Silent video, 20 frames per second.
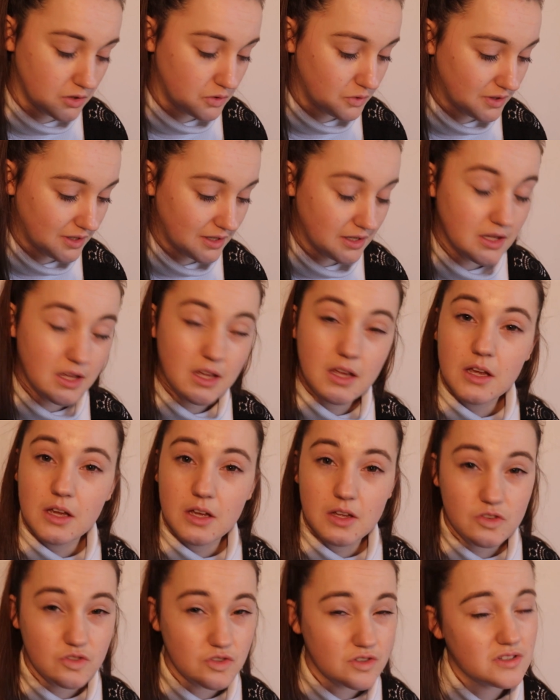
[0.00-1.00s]
Okay.
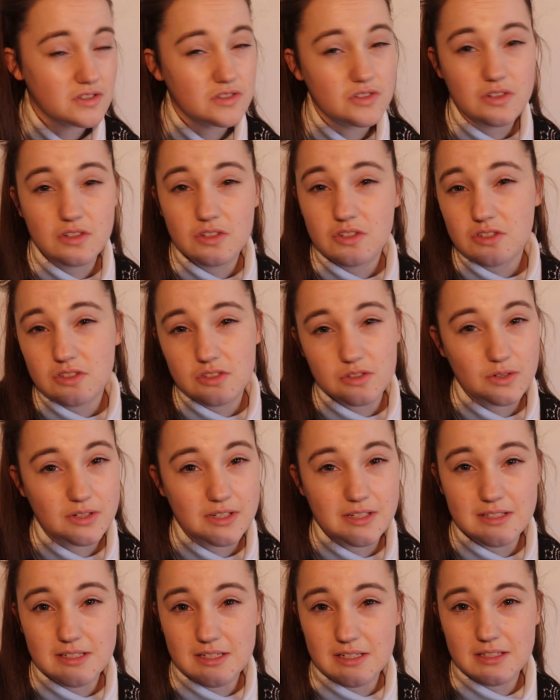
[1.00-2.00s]
You can just do it
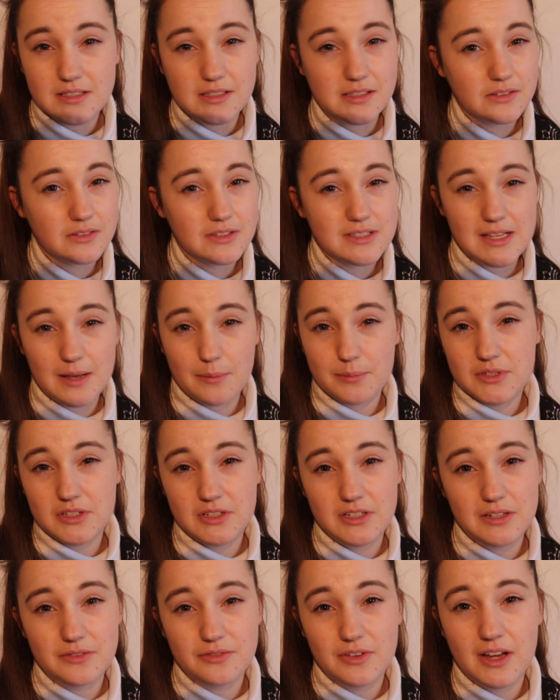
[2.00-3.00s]
in detail, it's
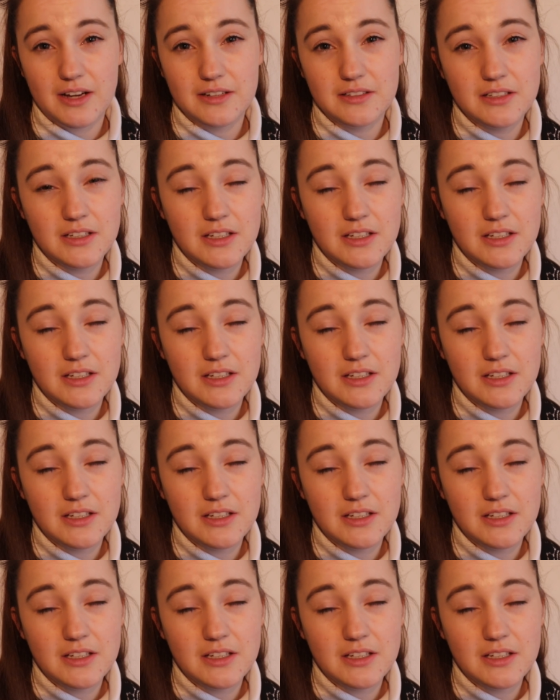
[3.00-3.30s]
absolutely fine.